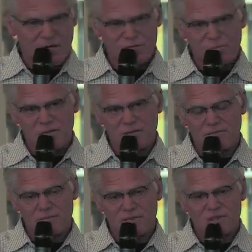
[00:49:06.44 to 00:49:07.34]
Crosby
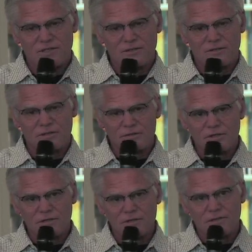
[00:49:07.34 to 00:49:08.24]
mentioned
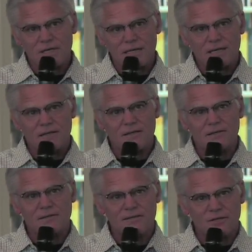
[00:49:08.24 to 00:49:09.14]
earlier,
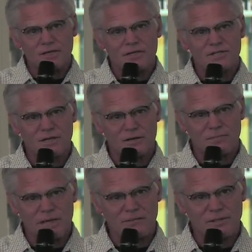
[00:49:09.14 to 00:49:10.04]
uh, you know, like I said, our
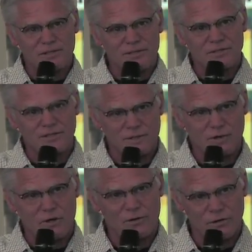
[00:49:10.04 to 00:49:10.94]
main business is here
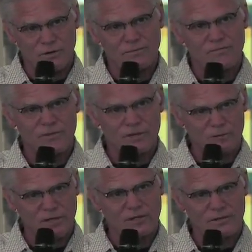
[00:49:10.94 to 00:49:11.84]
local, then
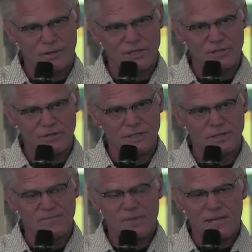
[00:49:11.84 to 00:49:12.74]
we look
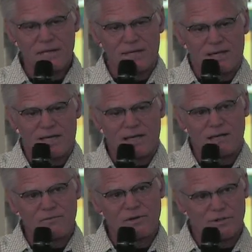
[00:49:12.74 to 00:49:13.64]
regionally.
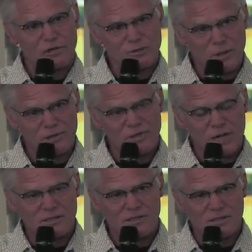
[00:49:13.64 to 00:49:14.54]
And with our
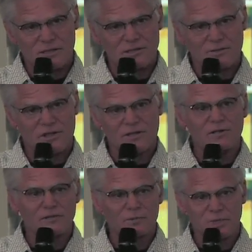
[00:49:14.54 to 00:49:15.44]
smokestack series, we think
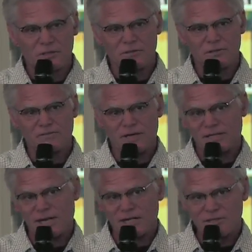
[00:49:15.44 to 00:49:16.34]
those beers are
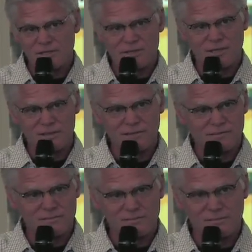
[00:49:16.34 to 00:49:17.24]
fantastic
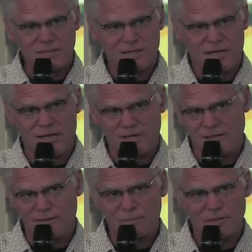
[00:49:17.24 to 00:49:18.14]
and can hunt
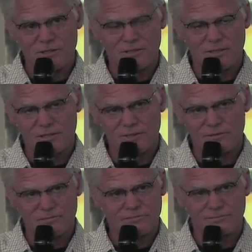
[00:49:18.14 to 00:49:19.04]
any place in
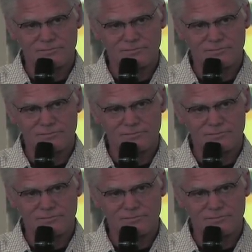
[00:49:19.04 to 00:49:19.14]
the